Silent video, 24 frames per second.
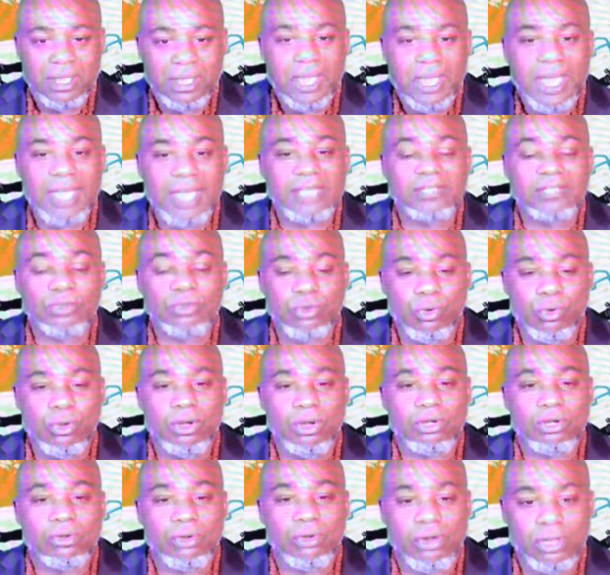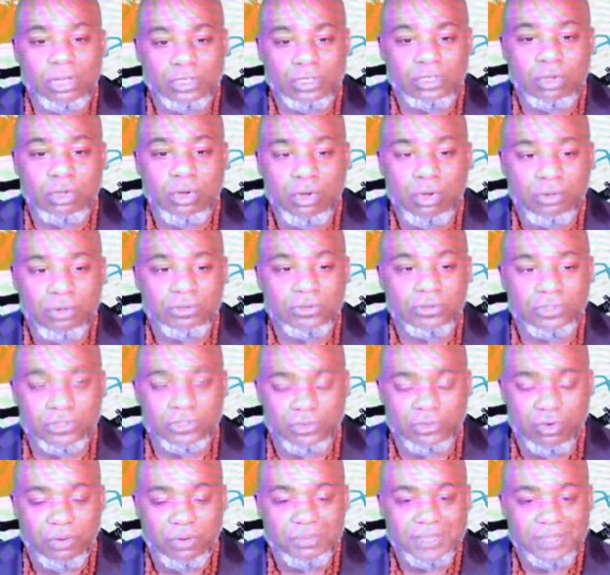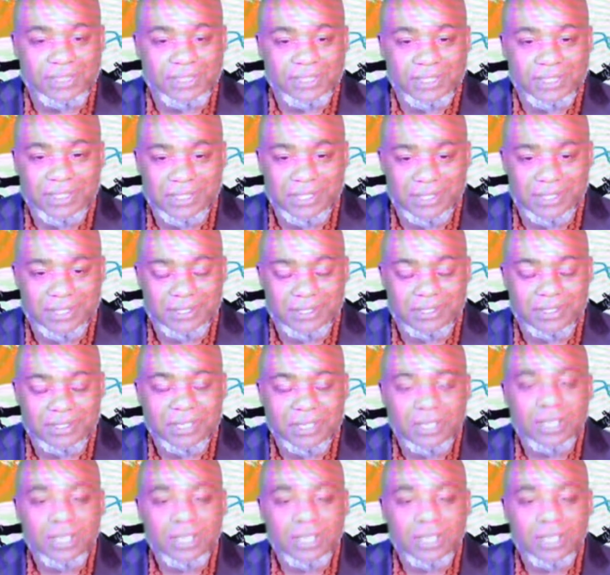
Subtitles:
and to go across all those stormy seas